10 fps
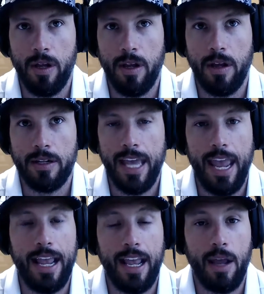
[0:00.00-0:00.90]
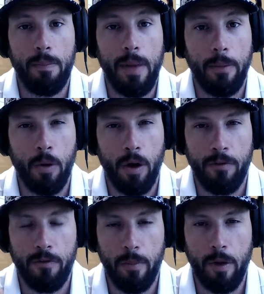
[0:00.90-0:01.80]
take people who are
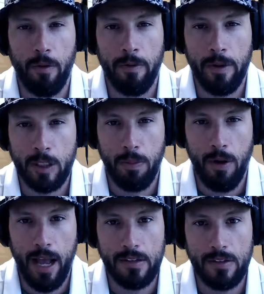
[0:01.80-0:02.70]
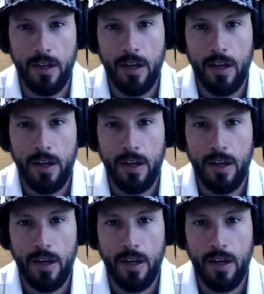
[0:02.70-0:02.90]
familiar with Express